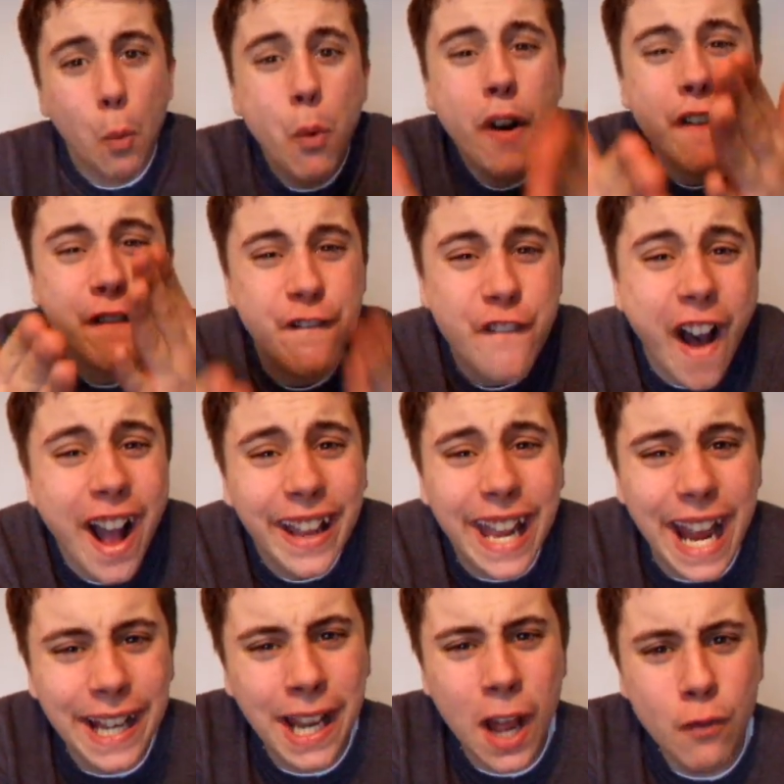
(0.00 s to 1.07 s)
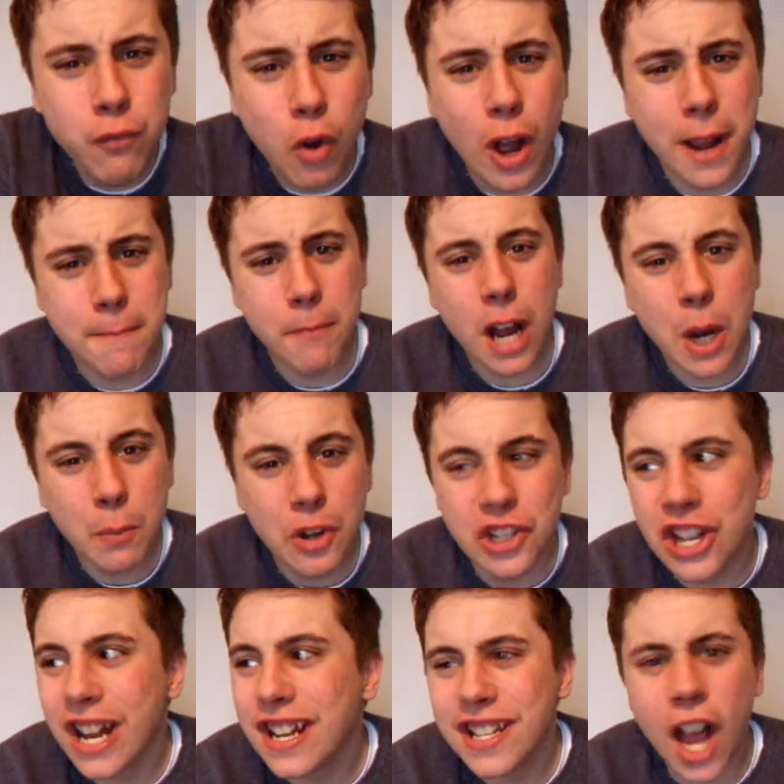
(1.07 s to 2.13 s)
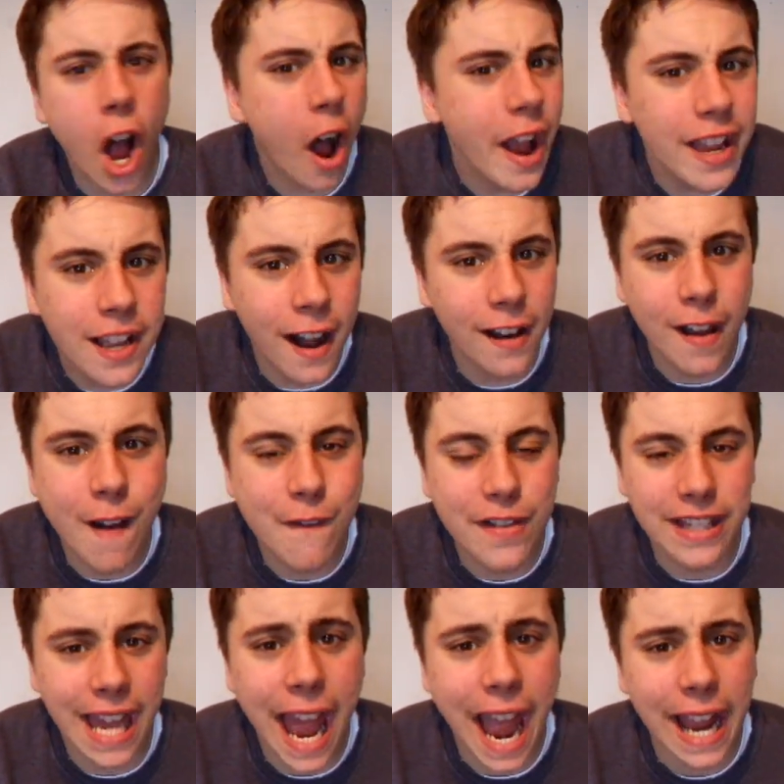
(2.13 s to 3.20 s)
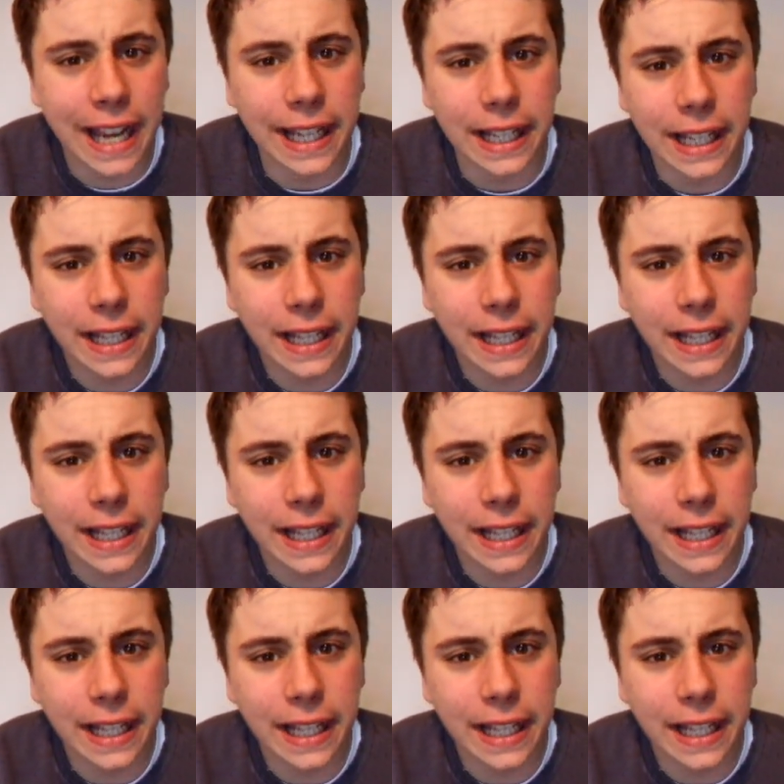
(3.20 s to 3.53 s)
What faggot in their right mind would change their eye colour every day?